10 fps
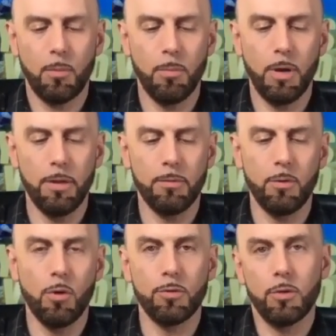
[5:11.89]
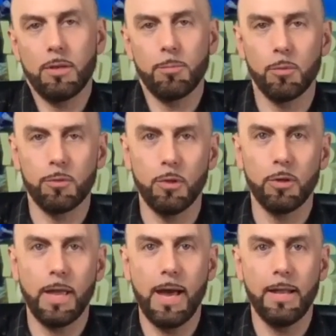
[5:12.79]
But you're also not supposed to
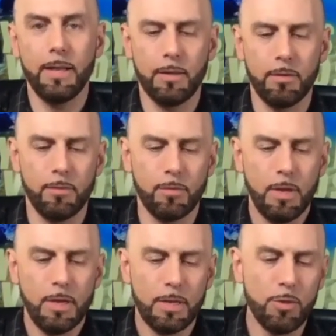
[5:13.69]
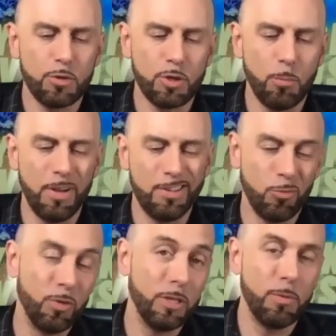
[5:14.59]
look at it. And it's either someone, to
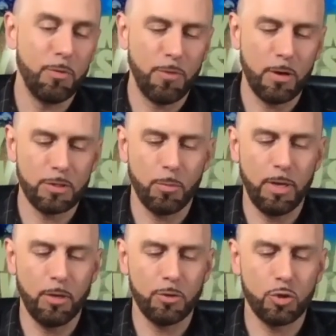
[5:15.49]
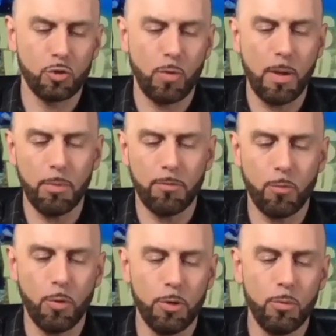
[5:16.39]
really be fair, someone else should scramble it
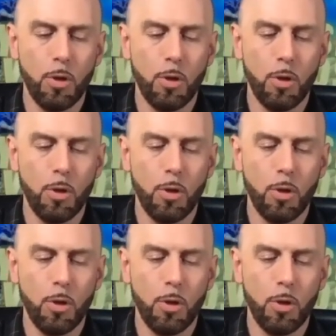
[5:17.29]
for you,